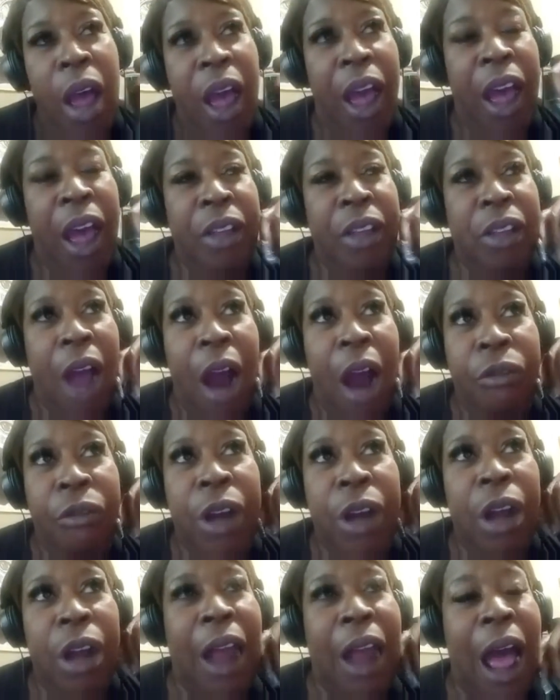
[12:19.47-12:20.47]
and I
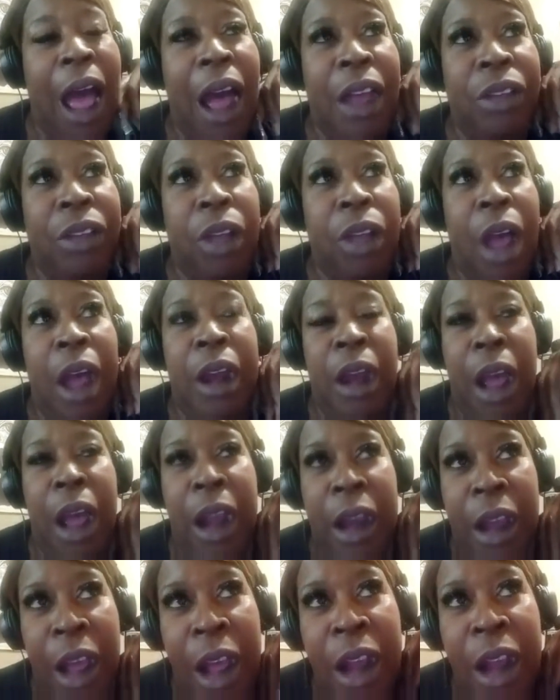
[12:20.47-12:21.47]
realized, and
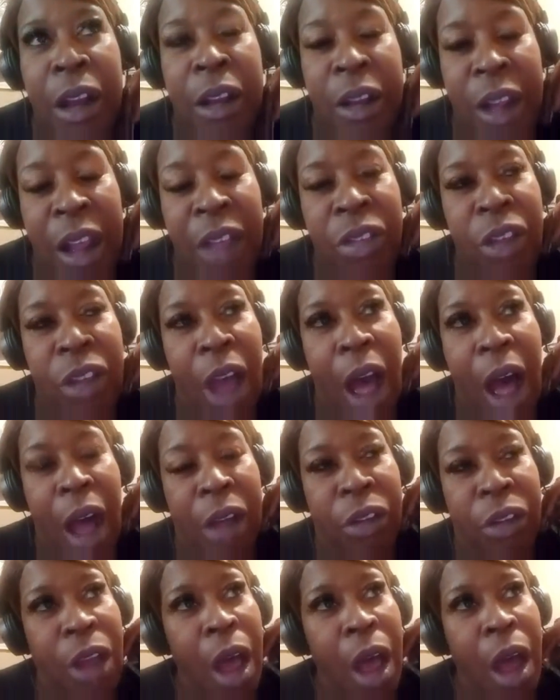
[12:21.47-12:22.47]
in
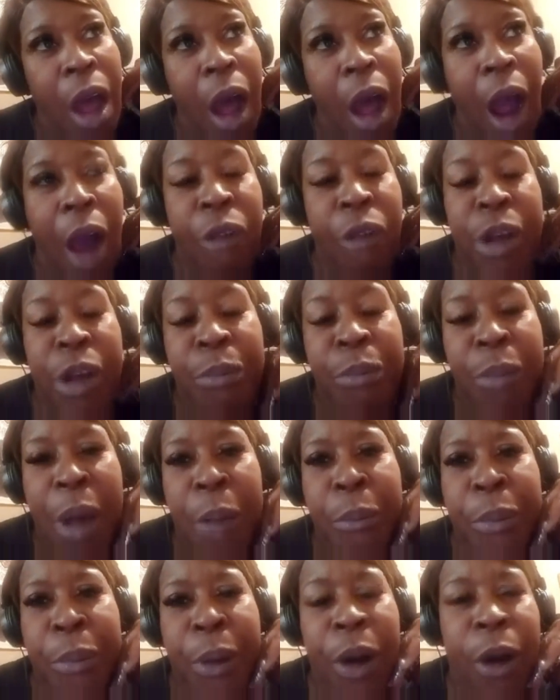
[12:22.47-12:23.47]
detox, I
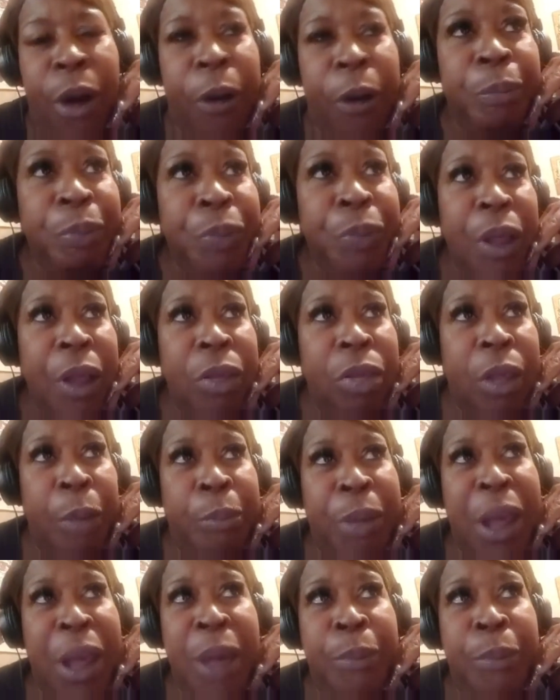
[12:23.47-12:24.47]
remember the
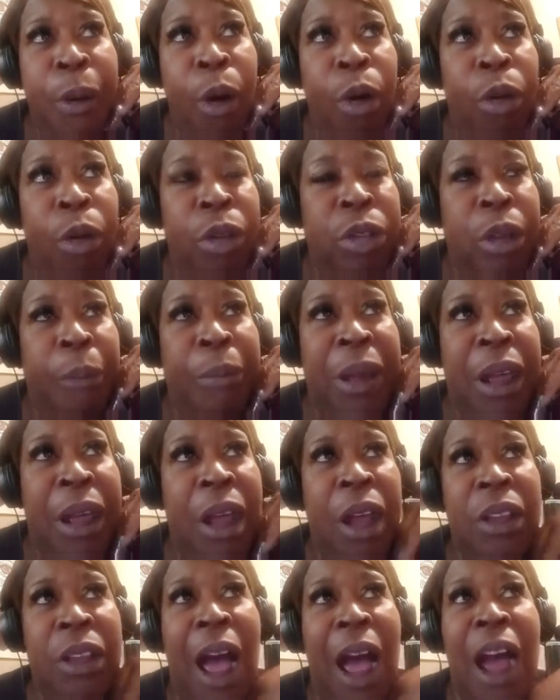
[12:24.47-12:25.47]
people,
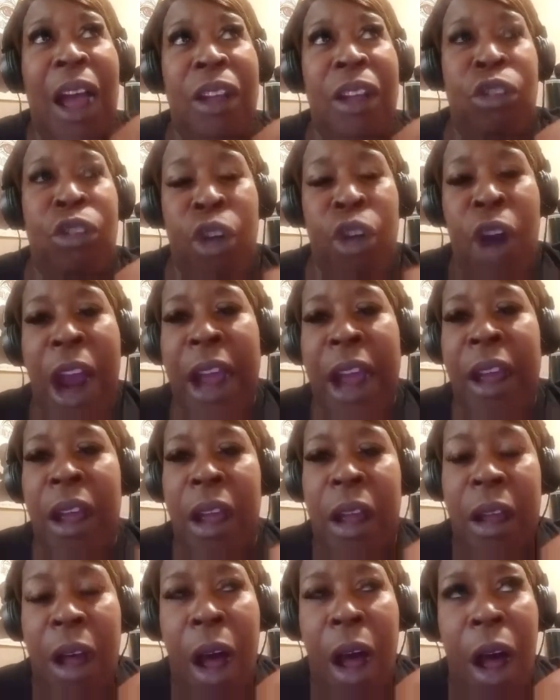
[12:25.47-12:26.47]
because I drank
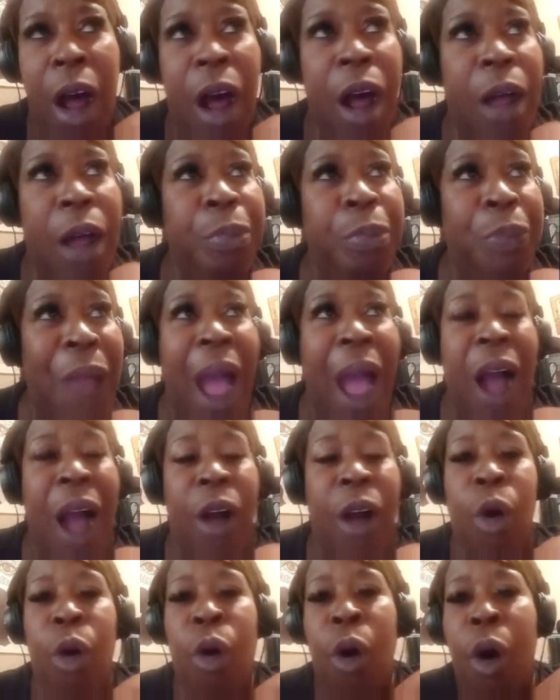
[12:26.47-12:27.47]

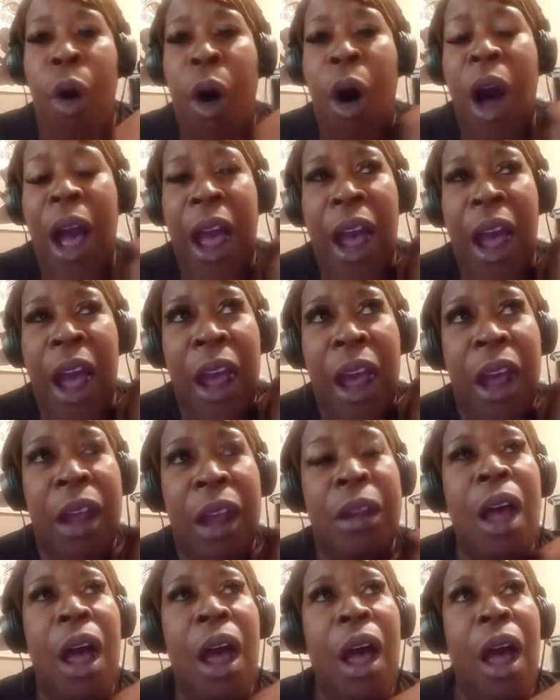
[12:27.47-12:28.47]
alcohol
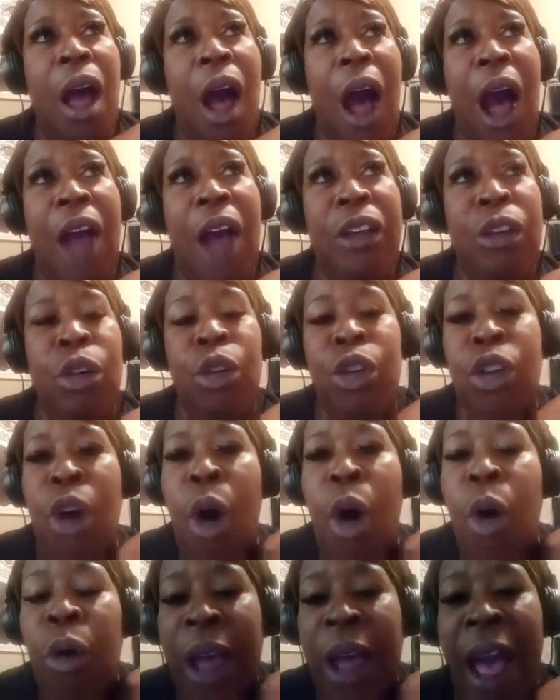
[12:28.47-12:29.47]
and I used
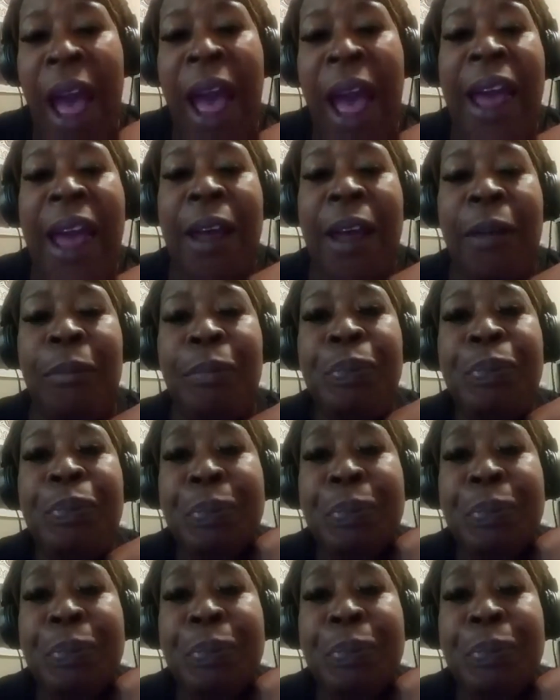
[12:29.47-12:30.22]
cocaine.